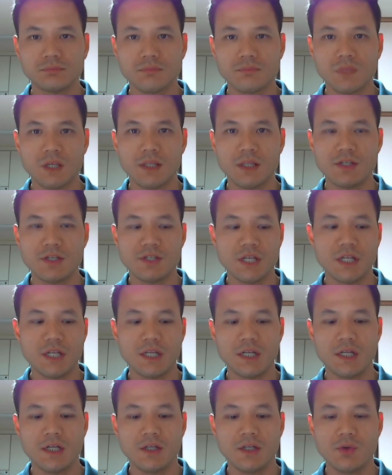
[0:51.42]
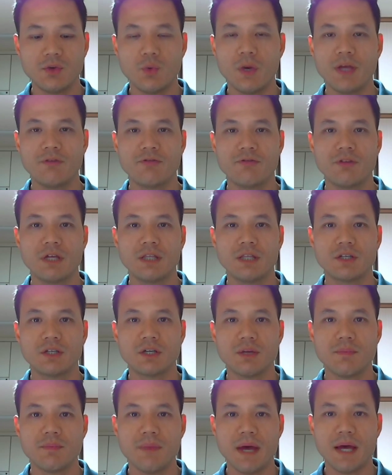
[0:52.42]
they send it in and you wait for that to
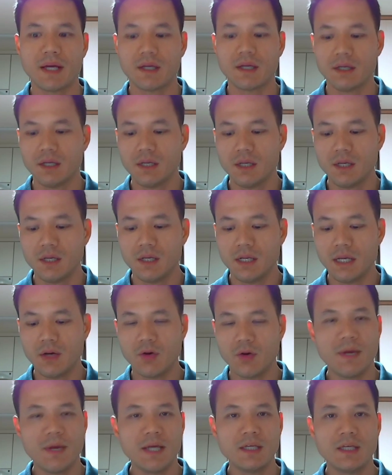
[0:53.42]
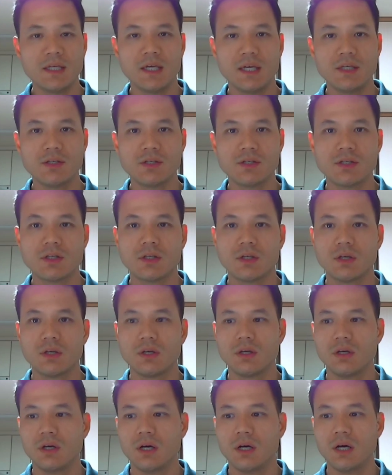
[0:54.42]
come back. Now in my case,
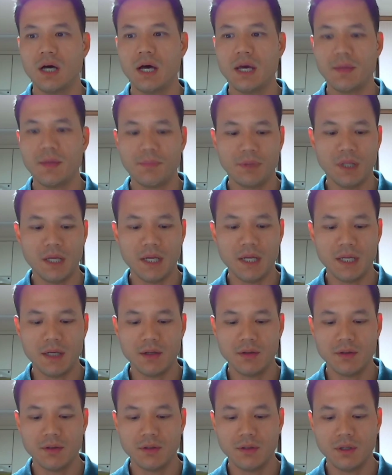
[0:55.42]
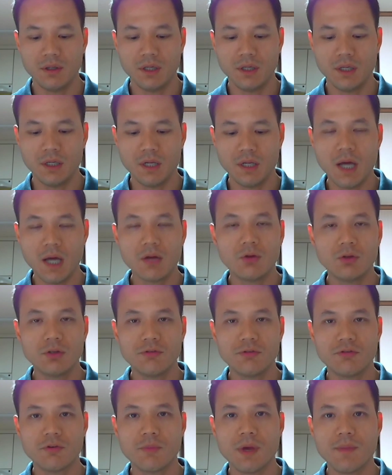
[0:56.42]
I applied not only
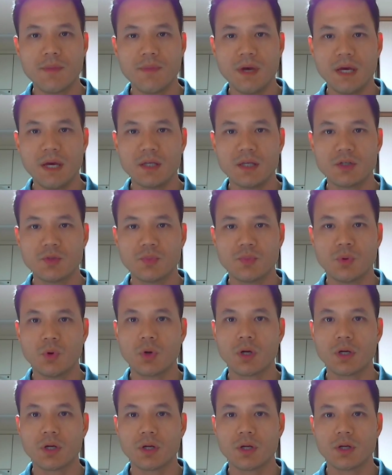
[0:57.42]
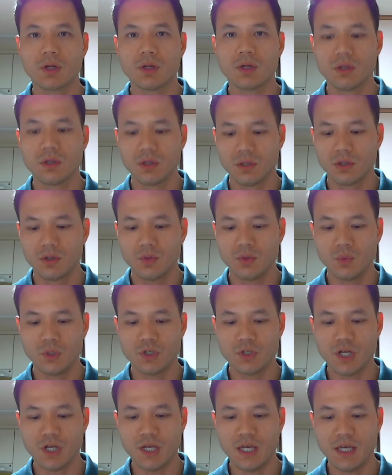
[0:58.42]
for my passport,
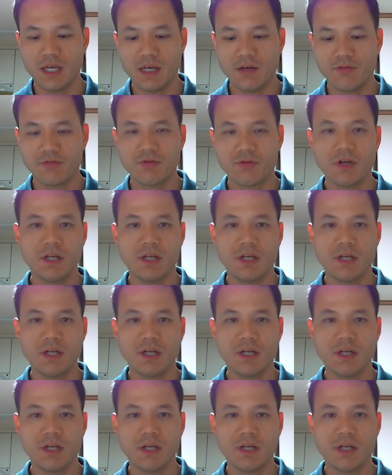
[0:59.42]
which I have right